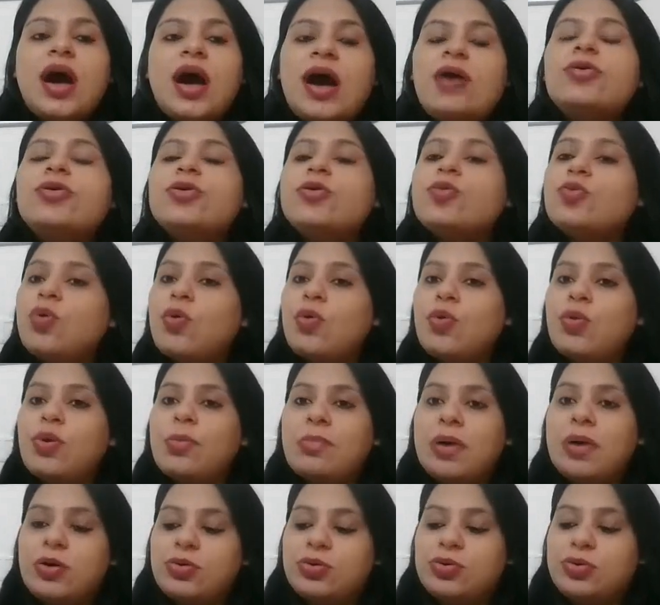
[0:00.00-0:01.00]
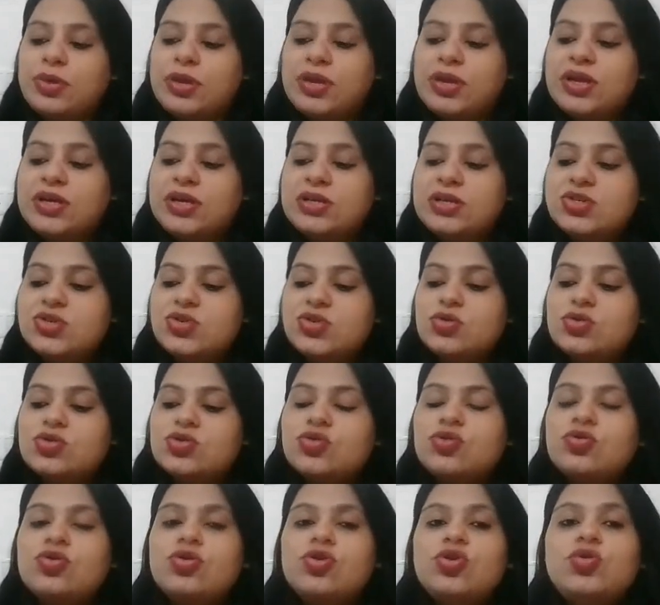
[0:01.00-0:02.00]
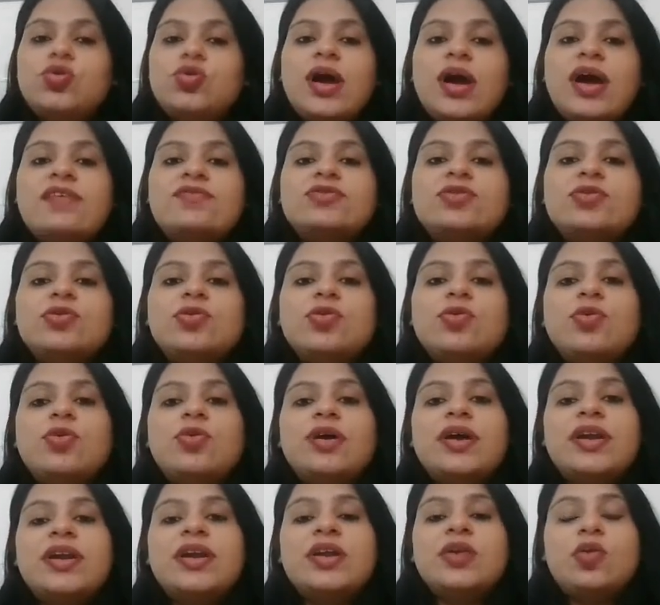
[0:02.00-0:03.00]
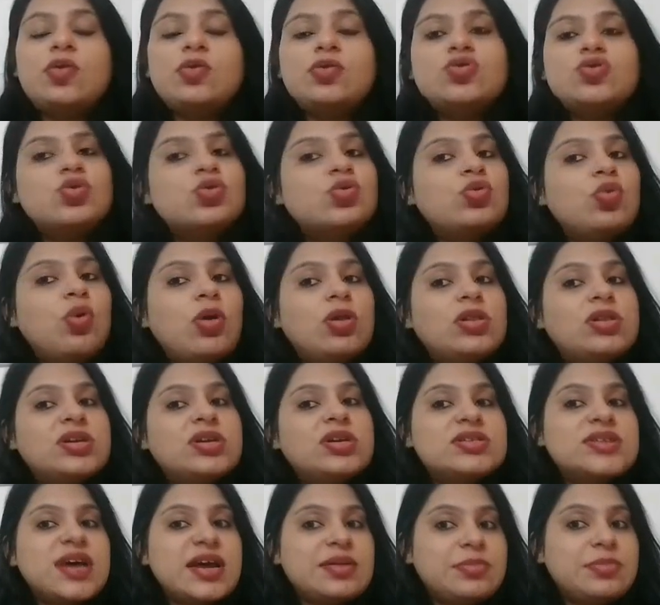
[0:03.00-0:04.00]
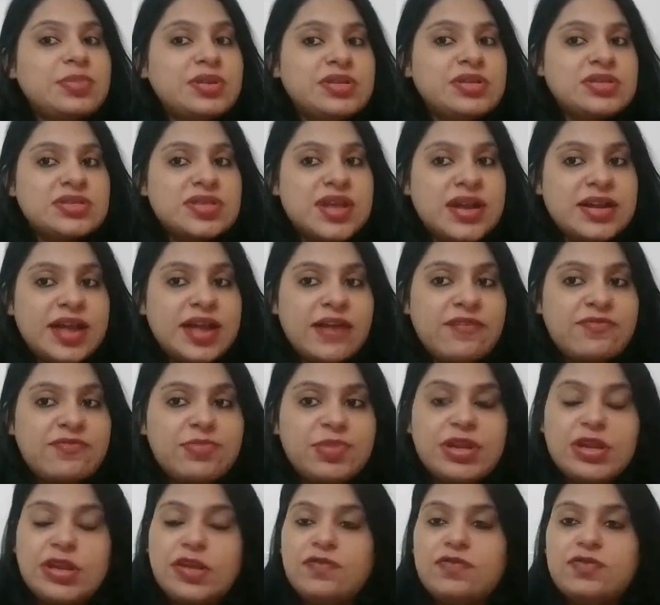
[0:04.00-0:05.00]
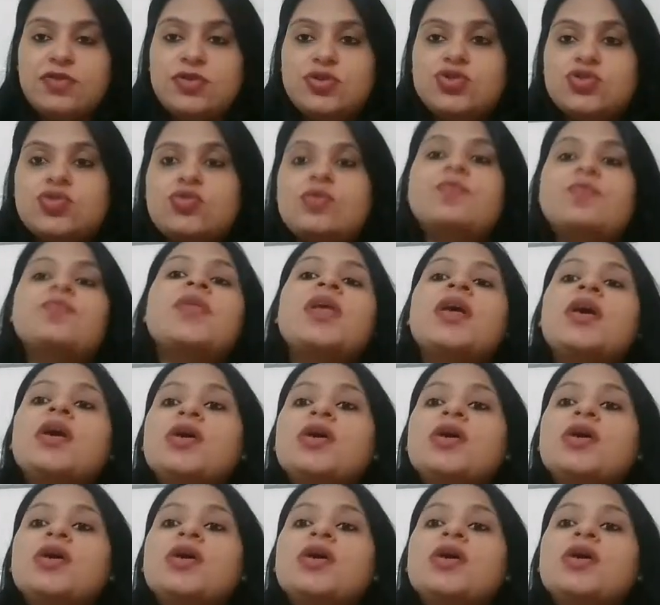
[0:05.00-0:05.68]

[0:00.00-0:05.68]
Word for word: how do you go about doing it? So, so you have to go ahead and also do all the assignments that have been given to you.